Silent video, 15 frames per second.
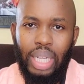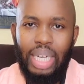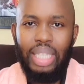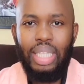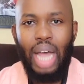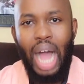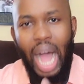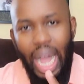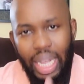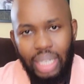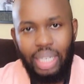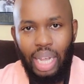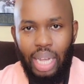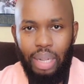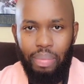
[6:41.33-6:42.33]
It is
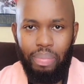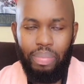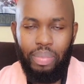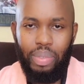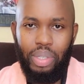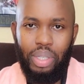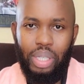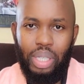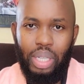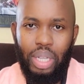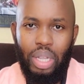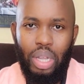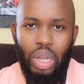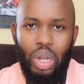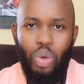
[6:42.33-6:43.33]
high time
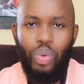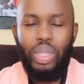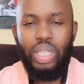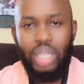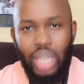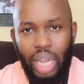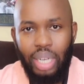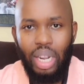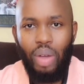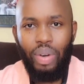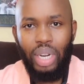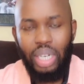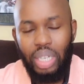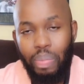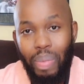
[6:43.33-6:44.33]
we sat
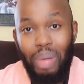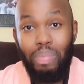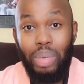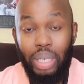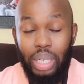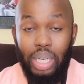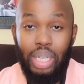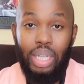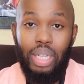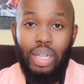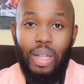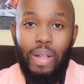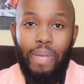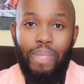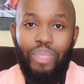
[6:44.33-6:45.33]
down and remembered,
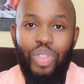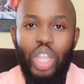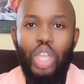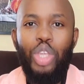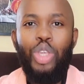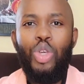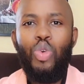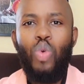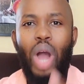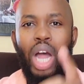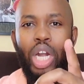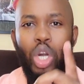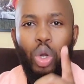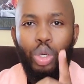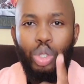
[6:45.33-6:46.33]
you
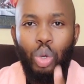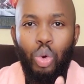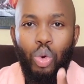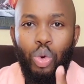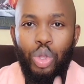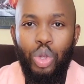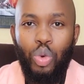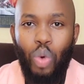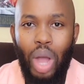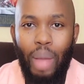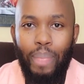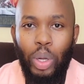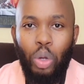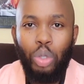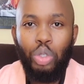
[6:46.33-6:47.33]
are not who you
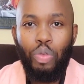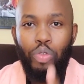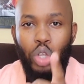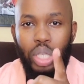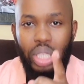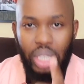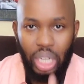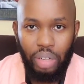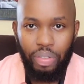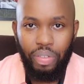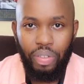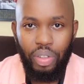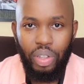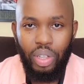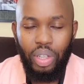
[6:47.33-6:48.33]
are because of yourself.
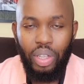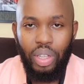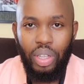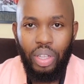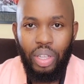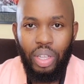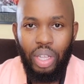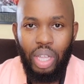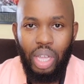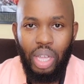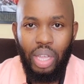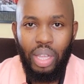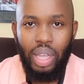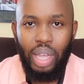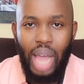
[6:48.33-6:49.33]

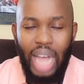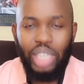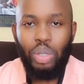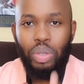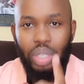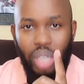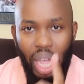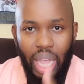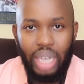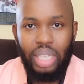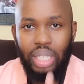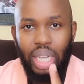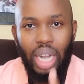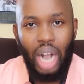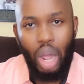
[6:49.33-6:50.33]
A
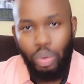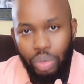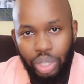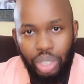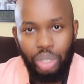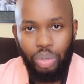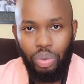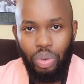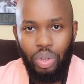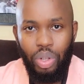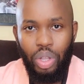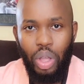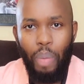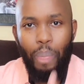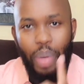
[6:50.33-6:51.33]
society around you,
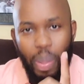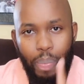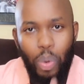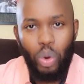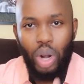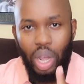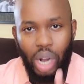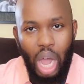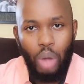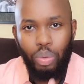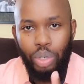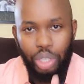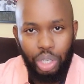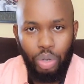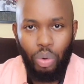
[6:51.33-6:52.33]
people
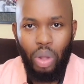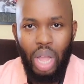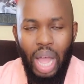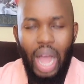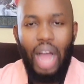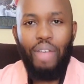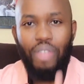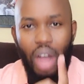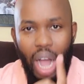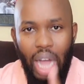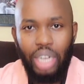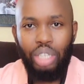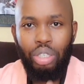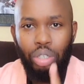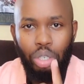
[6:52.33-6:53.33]
around you have
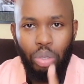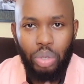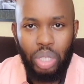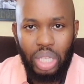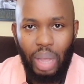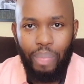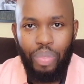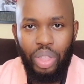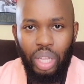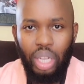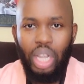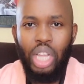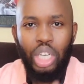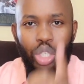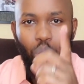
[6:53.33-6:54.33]
had to do
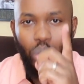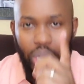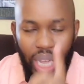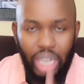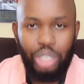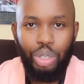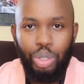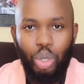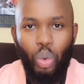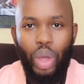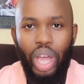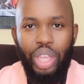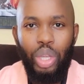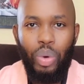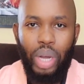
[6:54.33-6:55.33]
something to get you to
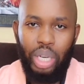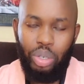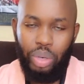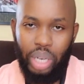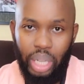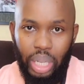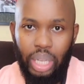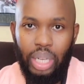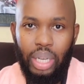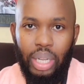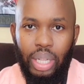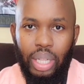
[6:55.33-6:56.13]
where you are today.